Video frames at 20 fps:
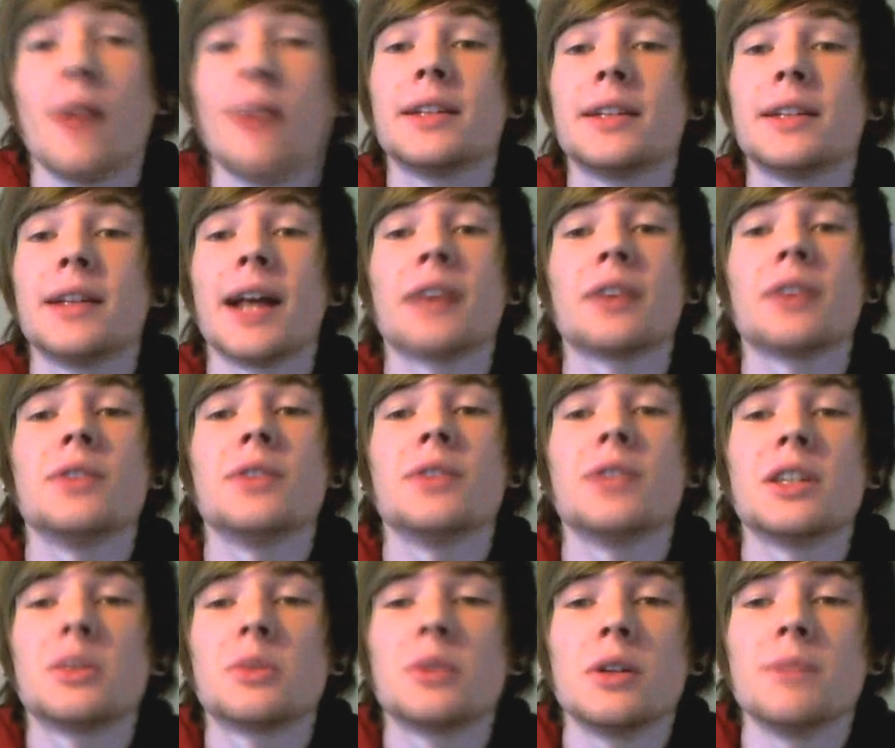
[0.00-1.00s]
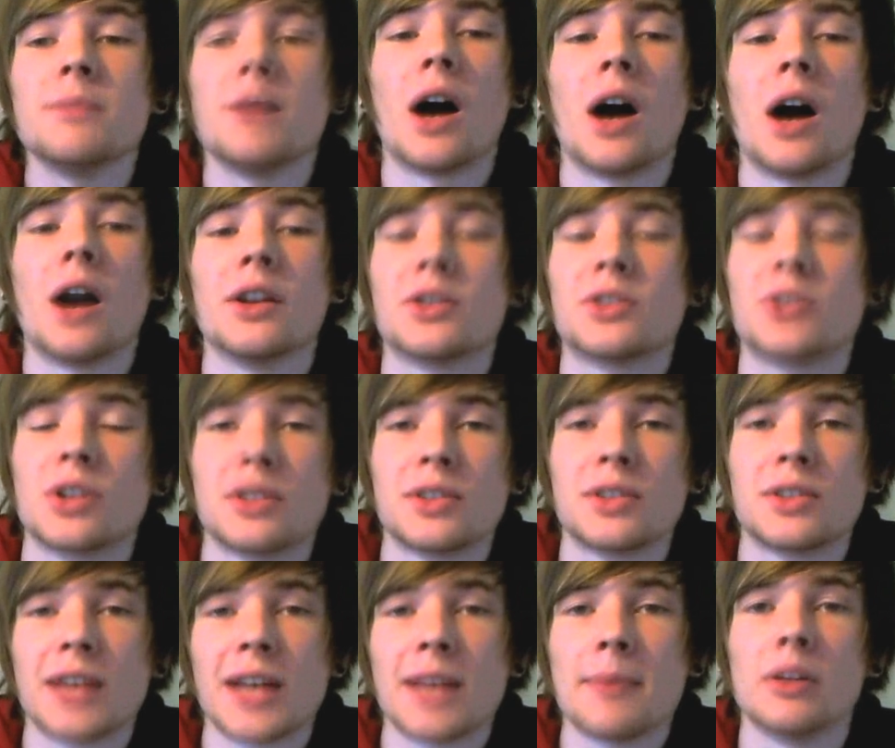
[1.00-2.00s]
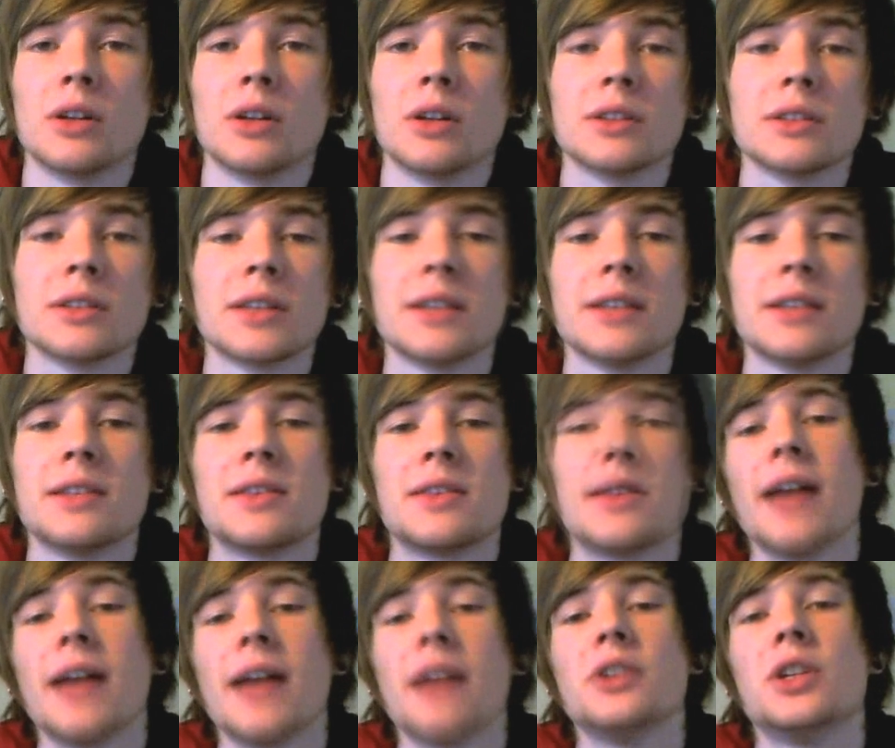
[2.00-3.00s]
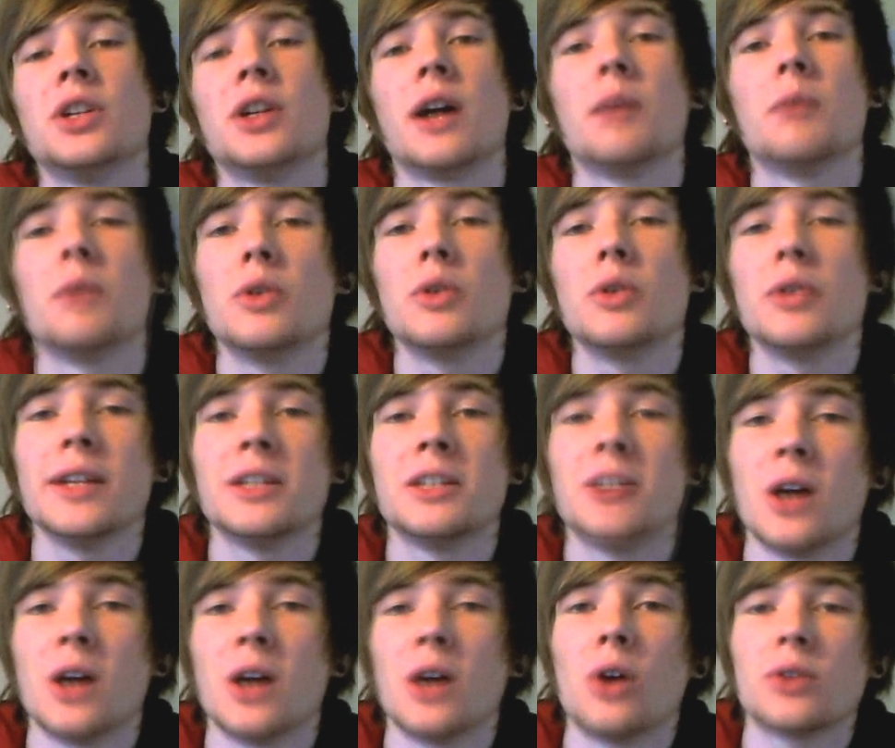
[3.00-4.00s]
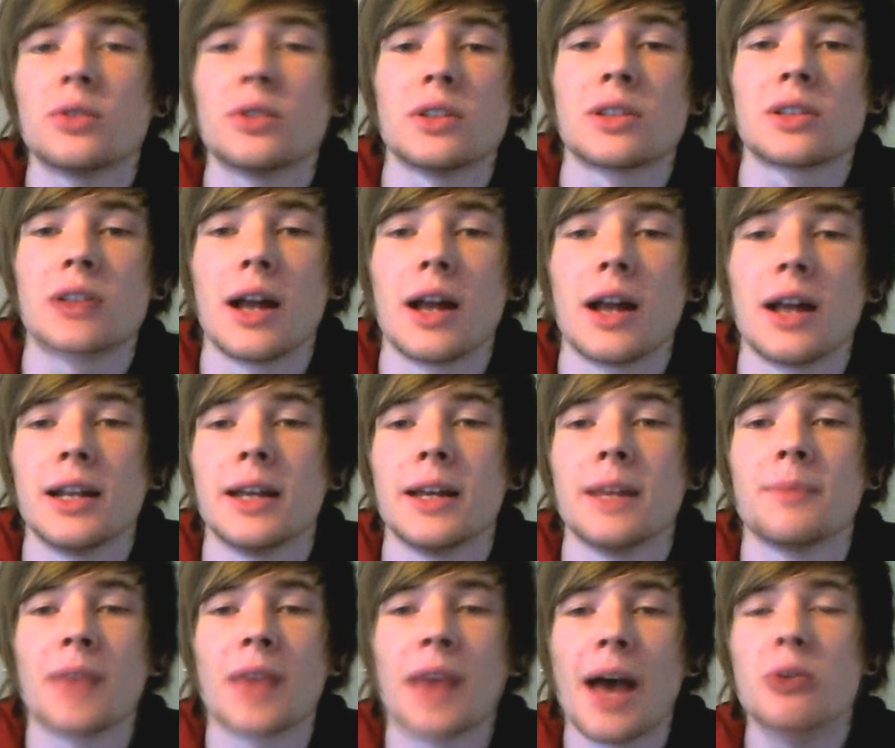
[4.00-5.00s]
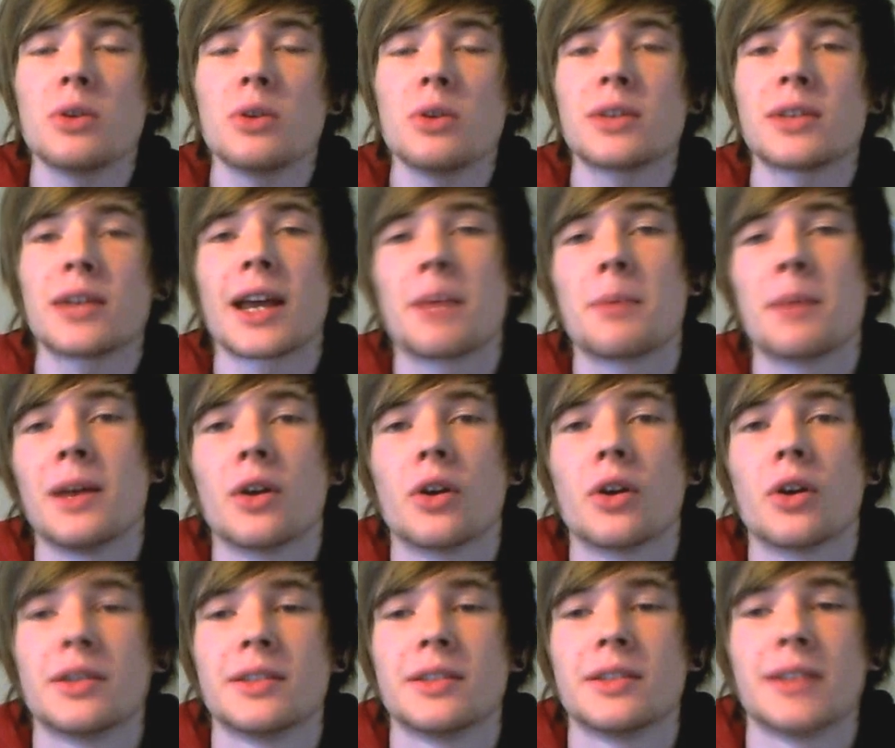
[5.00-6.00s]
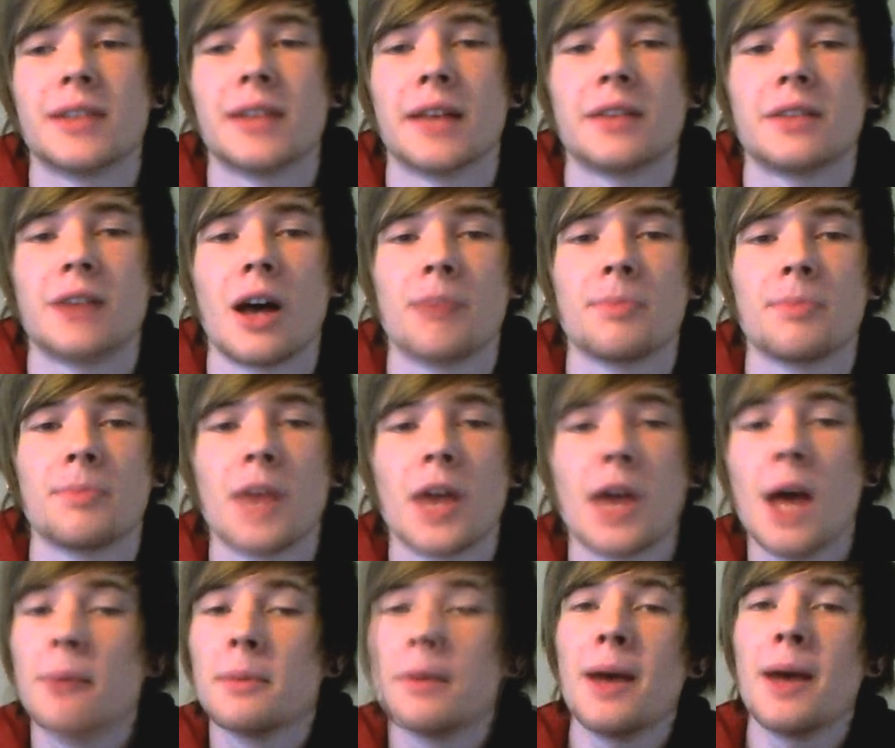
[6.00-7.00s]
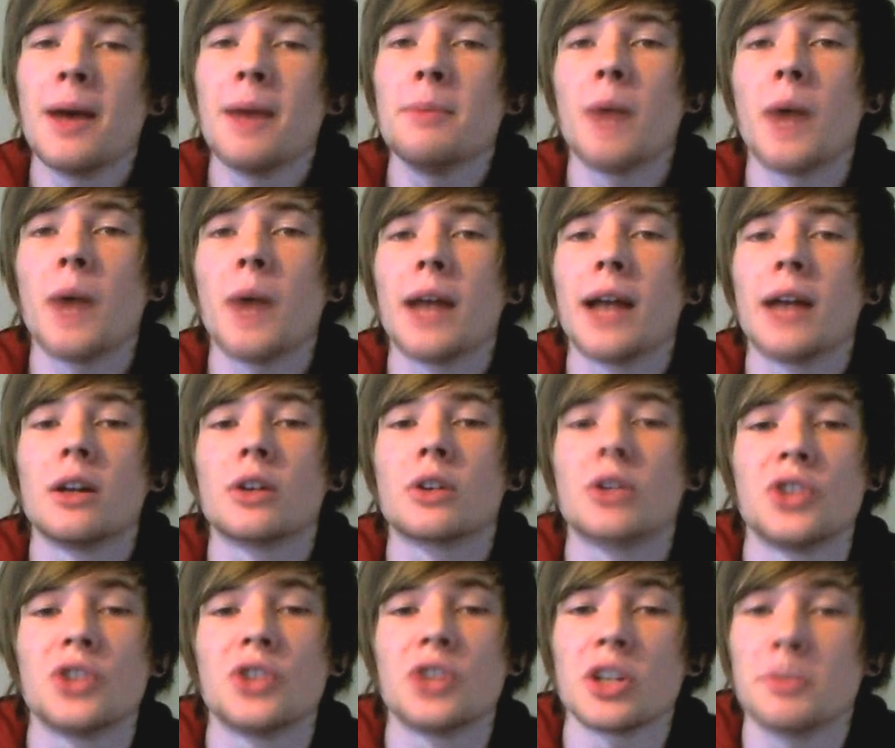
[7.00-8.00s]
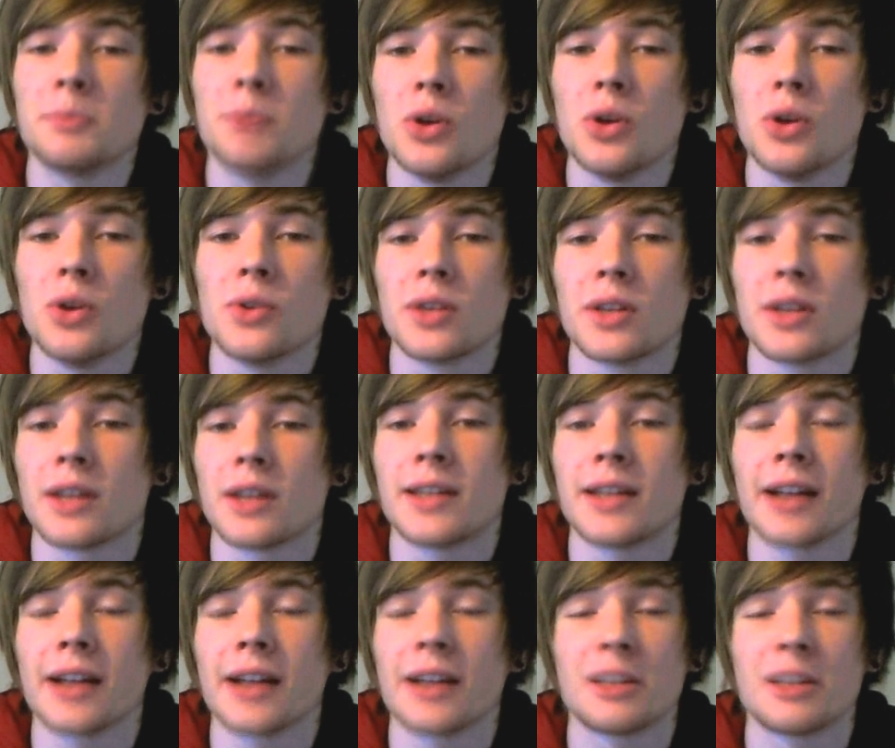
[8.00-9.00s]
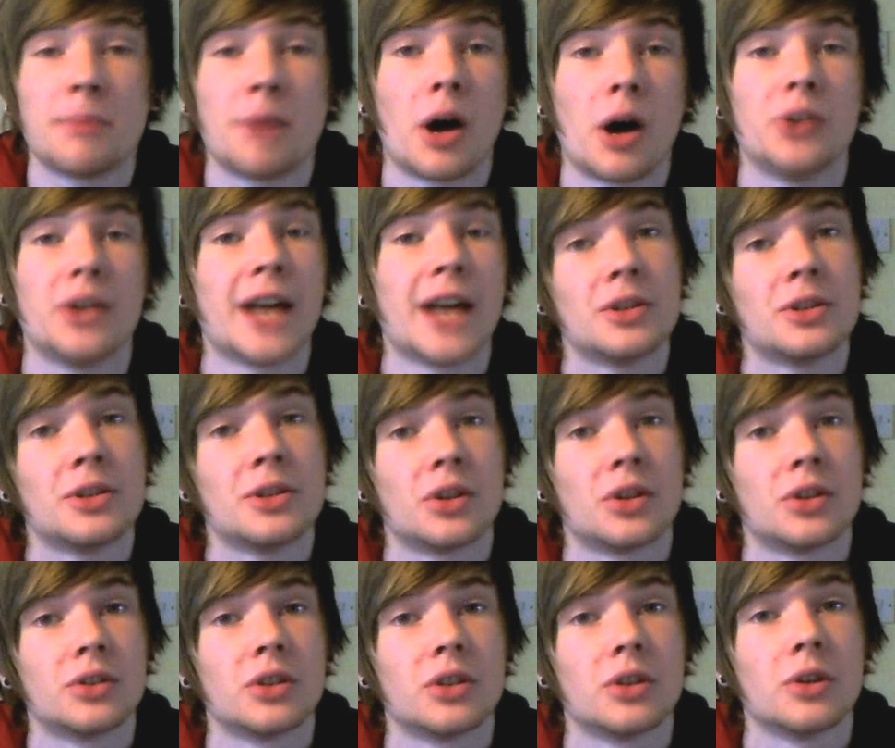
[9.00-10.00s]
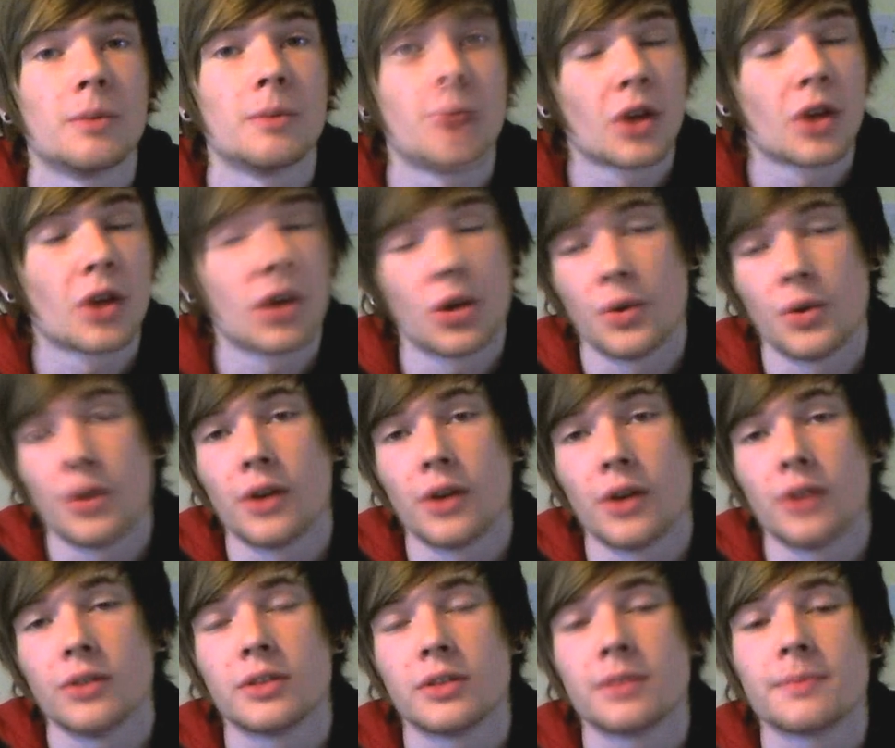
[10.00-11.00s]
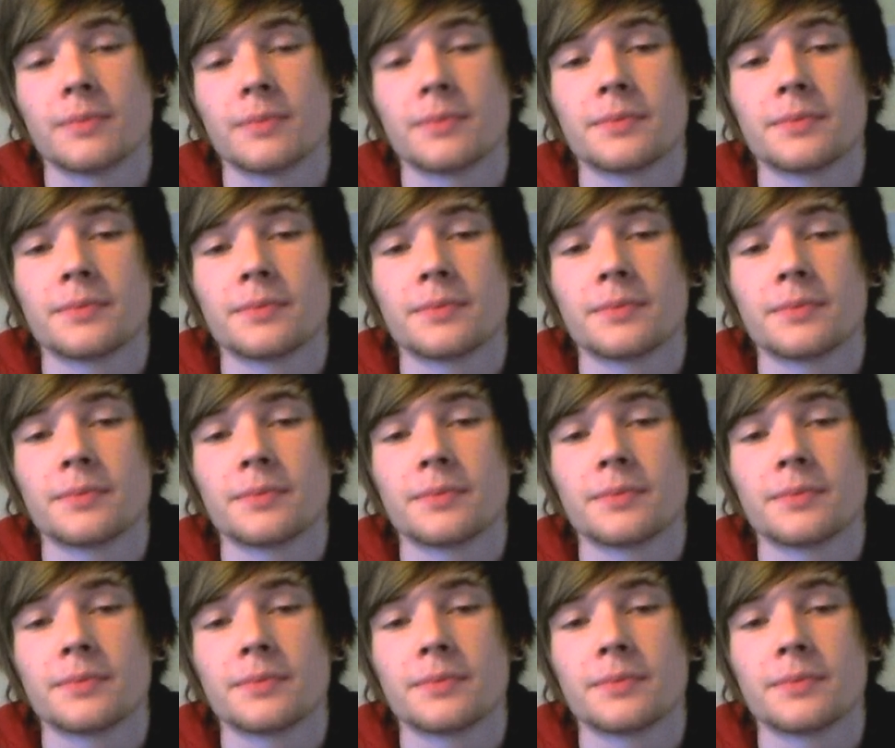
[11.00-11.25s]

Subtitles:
The attacks on this one aren't as good as Samurott's, since the energy line will need to be altered slightly and will take a bit longer to set up, but maybe Warlord could just be used as a tech to pile damage onto, who knows.